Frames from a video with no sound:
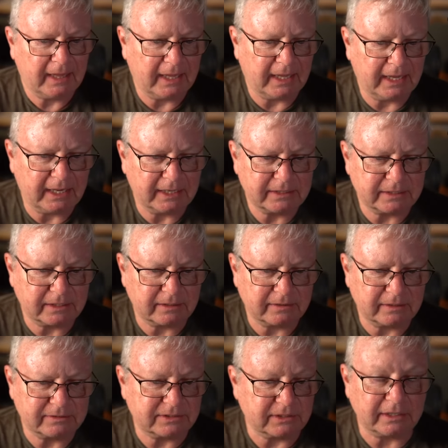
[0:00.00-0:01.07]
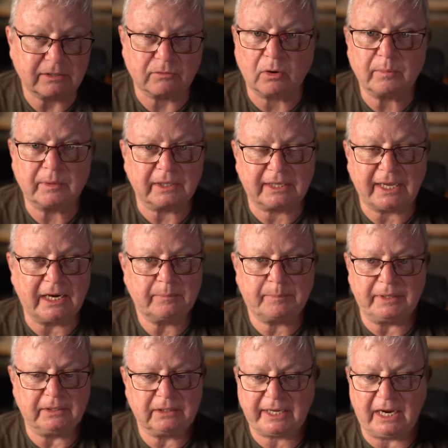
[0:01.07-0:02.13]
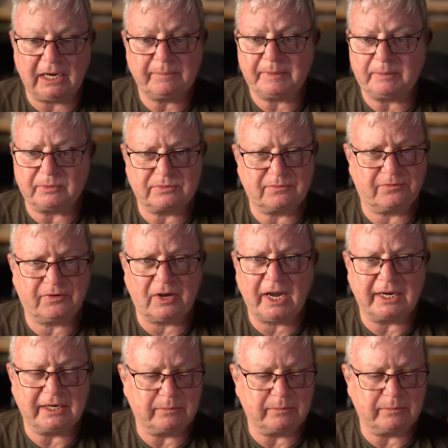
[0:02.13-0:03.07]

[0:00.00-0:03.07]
And uh, there's nothing wrong with the canopy. The canopy was fine.